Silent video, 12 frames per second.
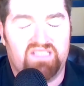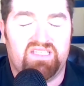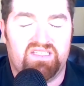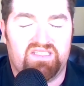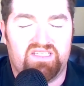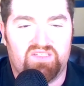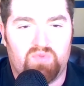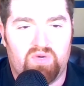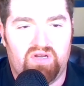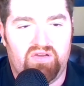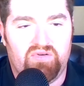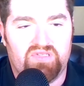
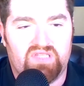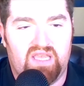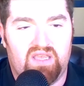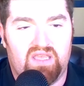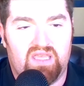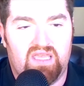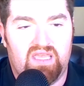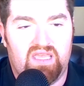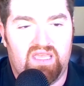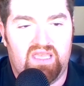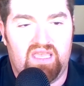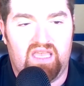instances where there was like
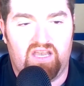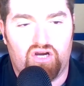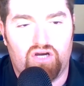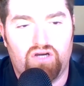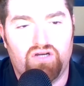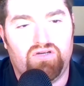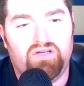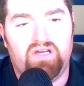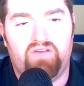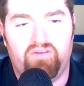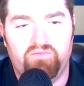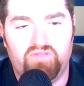a
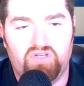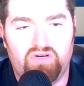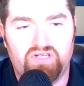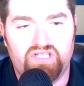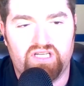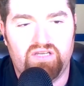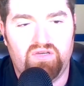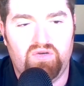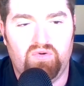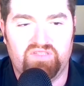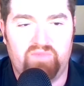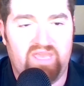colonel from Georgia
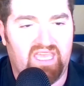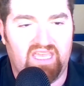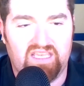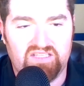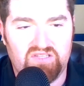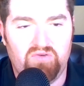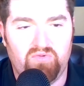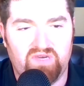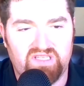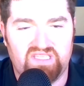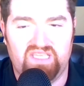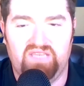who was making his
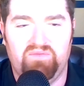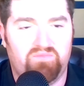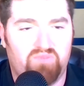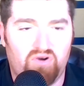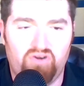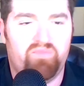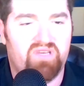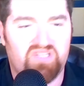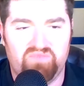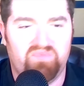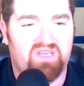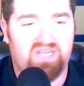own whiskey,
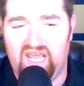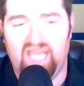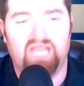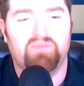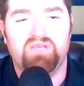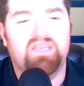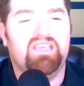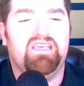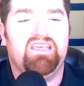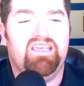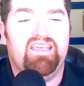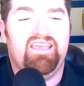prohibition be damned,
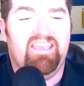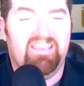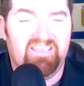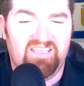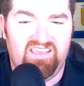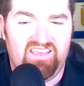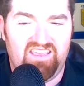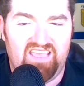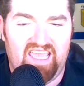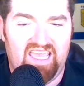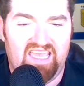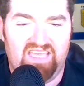
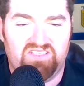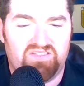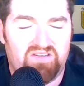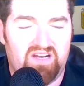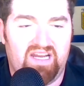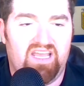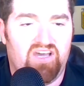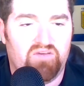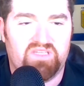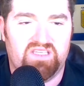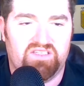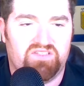and trying to
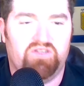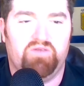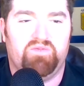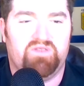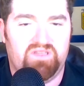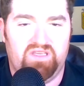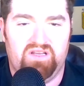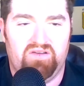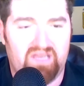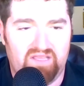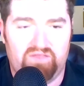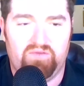help his troops,
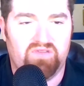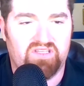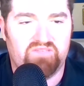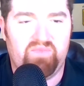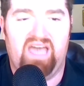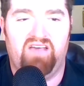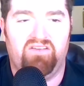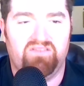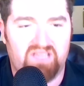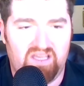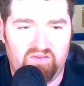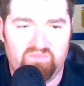get through this
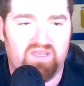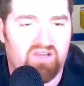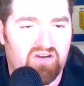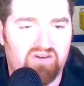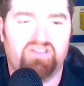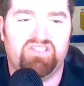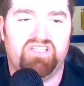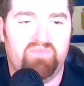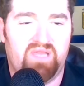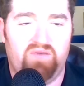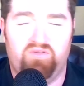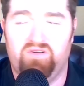battle, to help encourage
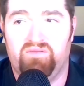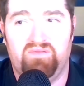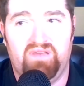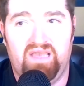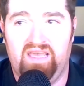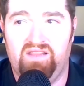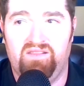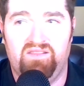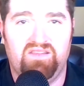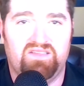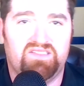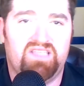them.
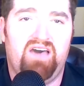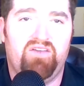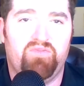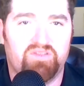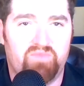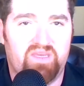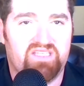And the South